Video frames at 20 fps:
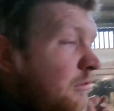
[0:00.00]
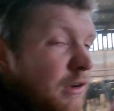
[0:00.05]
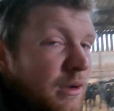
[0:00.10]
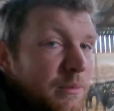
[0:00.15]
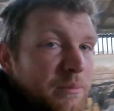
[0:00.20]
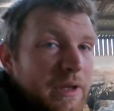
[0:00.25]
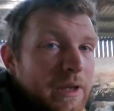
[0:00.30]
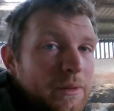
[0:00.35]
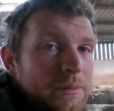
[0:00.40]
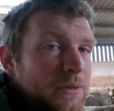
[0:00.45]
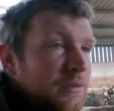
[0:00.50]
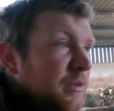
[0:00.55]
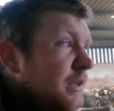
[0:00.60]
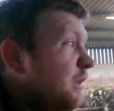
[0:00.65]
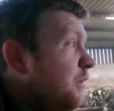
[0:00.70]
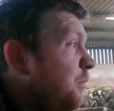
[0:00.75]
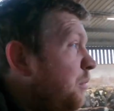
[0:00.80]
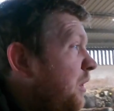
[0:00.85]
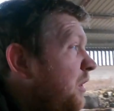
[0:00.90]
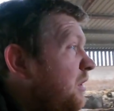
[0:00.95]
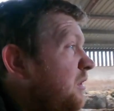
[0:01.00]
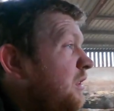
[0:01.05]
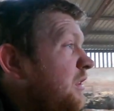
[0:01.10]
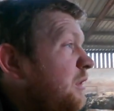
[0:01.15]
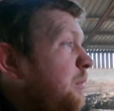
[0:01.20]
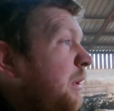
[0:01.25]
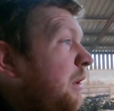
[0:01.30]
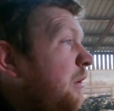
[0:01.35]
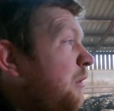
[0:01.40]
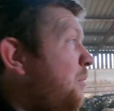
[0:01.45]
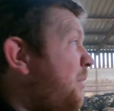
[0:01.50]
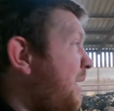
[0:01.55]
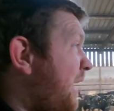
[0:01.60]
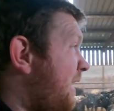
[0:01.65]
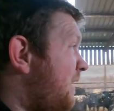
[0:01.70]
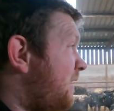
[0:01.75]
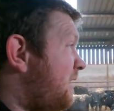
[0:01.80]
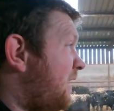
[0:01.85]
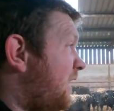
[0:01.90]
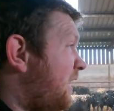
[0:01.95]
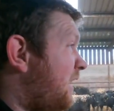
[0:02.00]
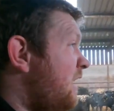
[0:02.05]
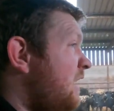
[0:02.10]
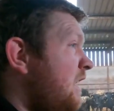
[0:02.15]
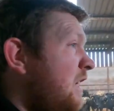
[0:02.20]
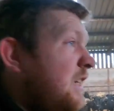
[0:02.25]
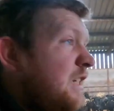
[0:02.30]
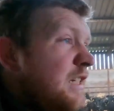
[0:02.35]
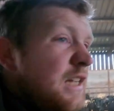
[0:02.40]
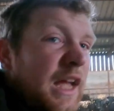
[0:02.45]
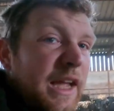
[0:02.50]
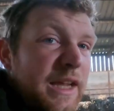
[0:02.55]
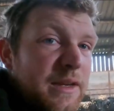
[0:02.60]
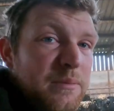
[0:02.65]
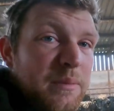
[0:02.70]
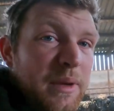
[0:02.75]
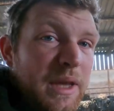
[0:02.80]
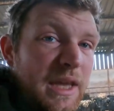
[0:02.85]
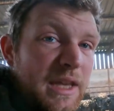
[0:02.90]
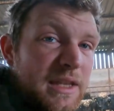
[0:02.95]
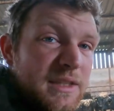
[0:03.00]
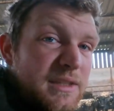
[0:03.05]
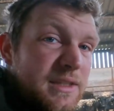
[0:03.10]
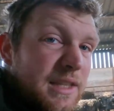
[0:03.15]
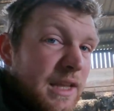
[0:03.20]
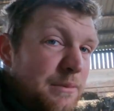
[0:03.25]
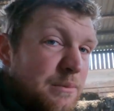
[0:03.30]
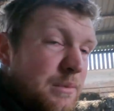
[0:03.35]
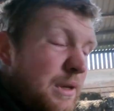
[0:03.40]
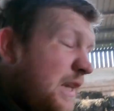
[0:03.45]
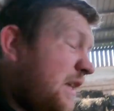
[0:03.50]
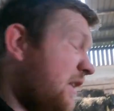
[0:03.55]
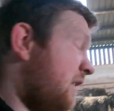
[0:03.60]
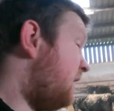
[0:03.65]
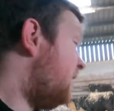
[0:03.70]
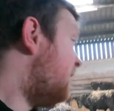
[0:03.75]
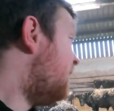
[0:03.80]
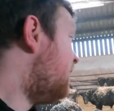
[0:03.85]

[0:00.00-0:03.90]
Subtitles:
1 bale between the bulls. It's about a bale to 9 bays, 10 bays.